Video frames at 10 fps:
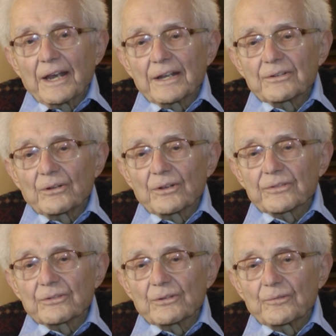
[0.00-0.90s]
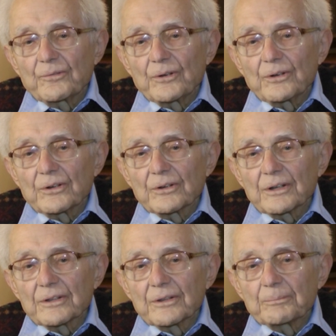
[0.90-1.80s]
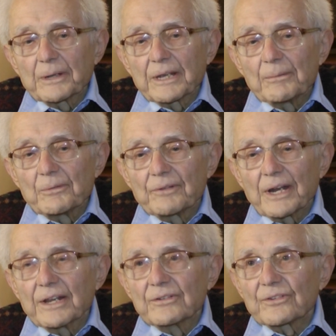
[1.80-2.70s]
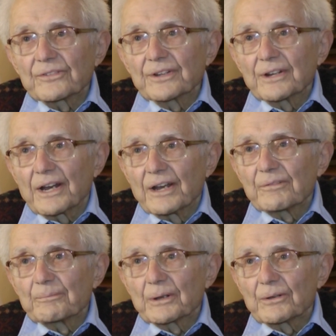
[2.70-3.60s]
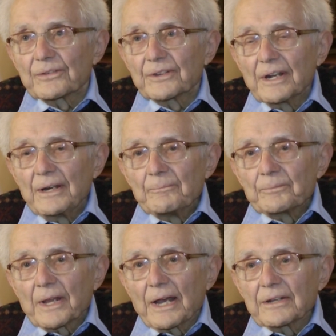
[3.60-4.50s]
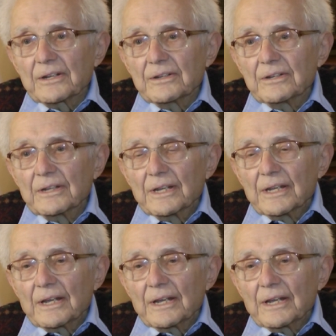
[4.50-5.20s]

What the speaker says: and also for it became a very interesting life, because I did,